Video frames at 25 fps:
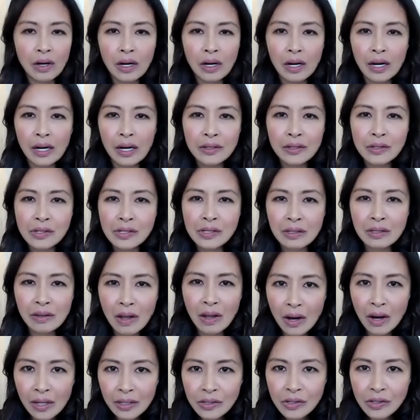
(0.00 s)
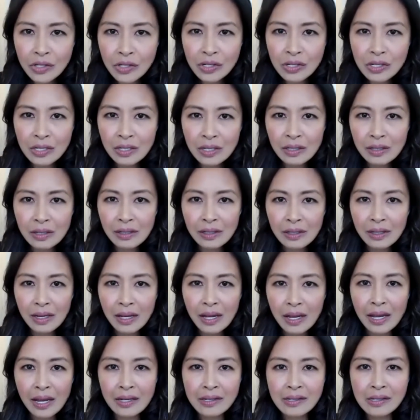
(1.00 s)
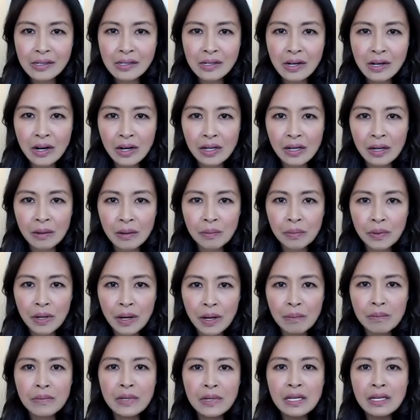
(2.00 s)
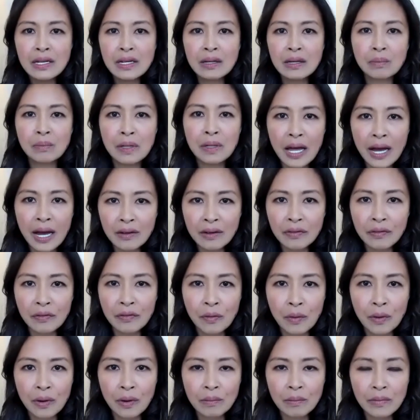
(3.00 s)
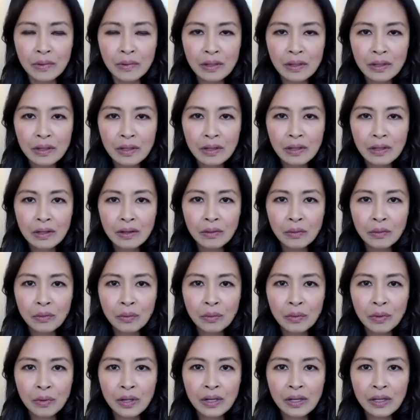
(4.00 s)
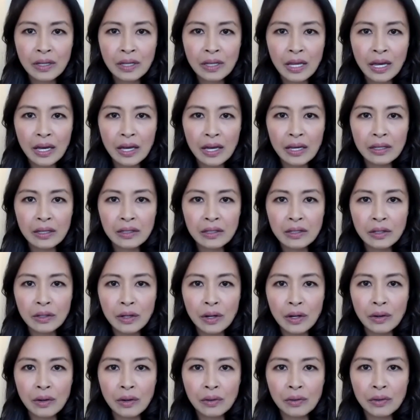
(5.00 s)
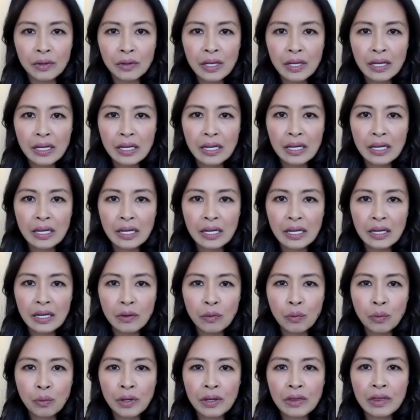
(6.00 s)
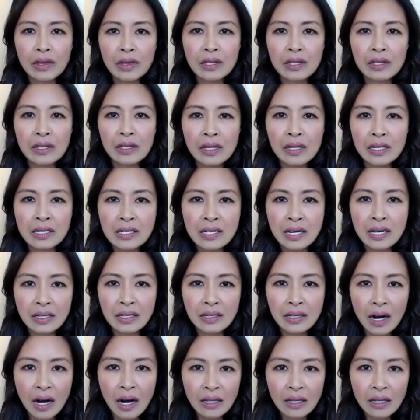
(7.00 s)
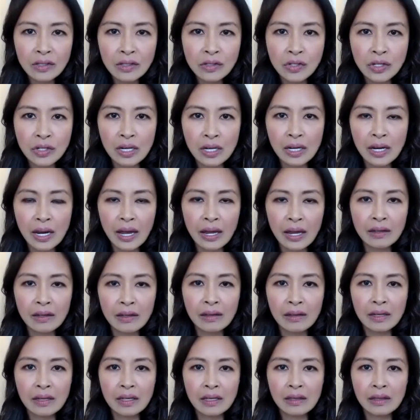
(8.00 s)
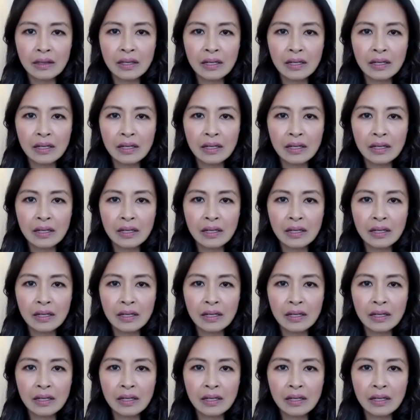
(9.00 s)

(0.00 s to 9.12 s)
I just launched a startup, a media platform with, you know, with the technology and the